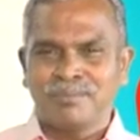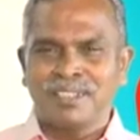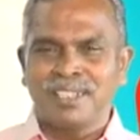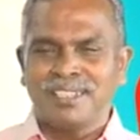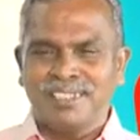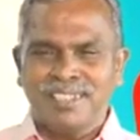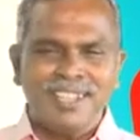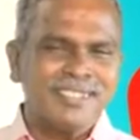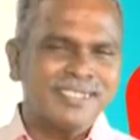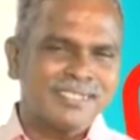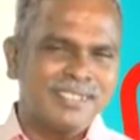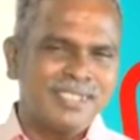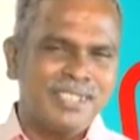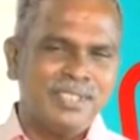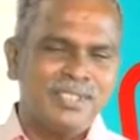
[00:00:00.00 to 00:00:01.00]

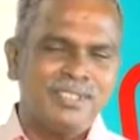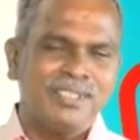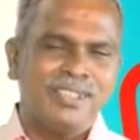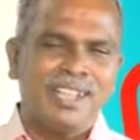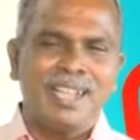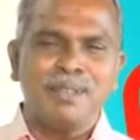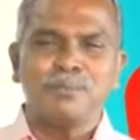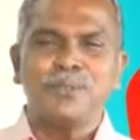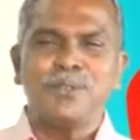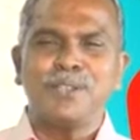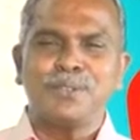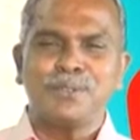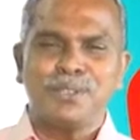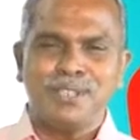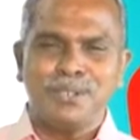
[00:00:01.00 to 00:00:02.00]
Lastly, I am
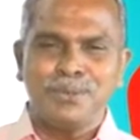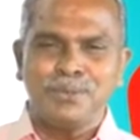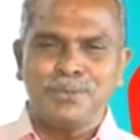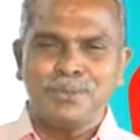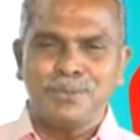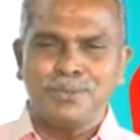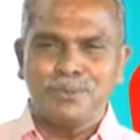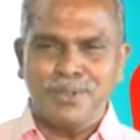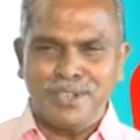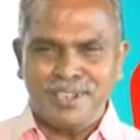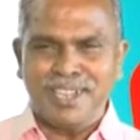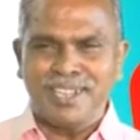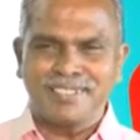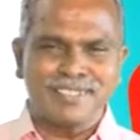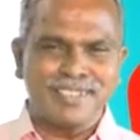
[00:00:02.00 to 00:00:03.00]
going to give
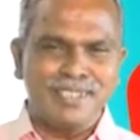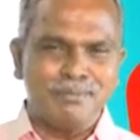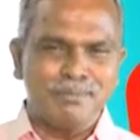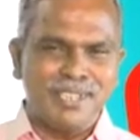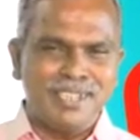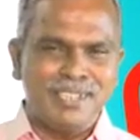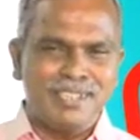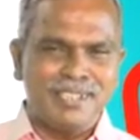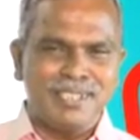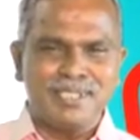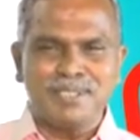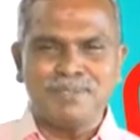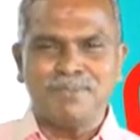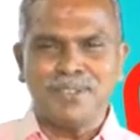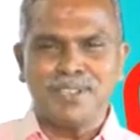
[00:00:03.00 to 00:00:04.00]
one assignment
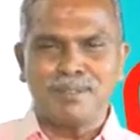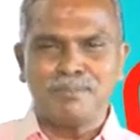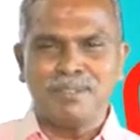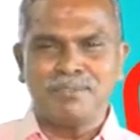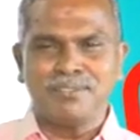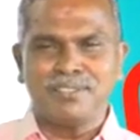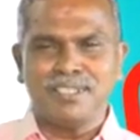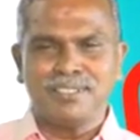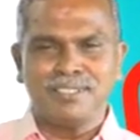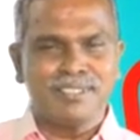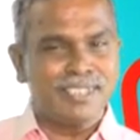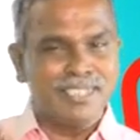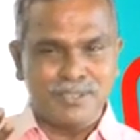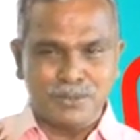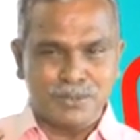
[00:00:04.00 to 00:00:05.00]
in the form of the
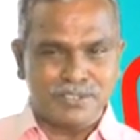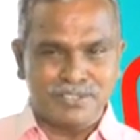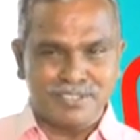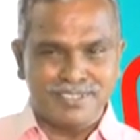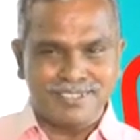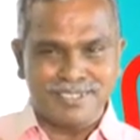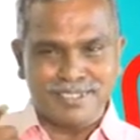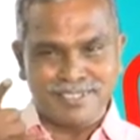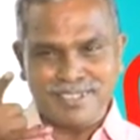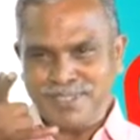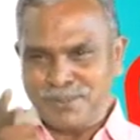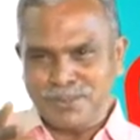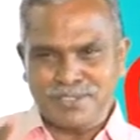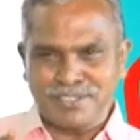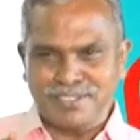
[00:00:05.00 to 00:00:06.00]
3 questions. The 3
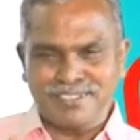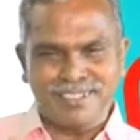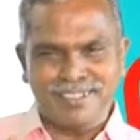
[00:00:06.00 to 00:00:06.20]
questions are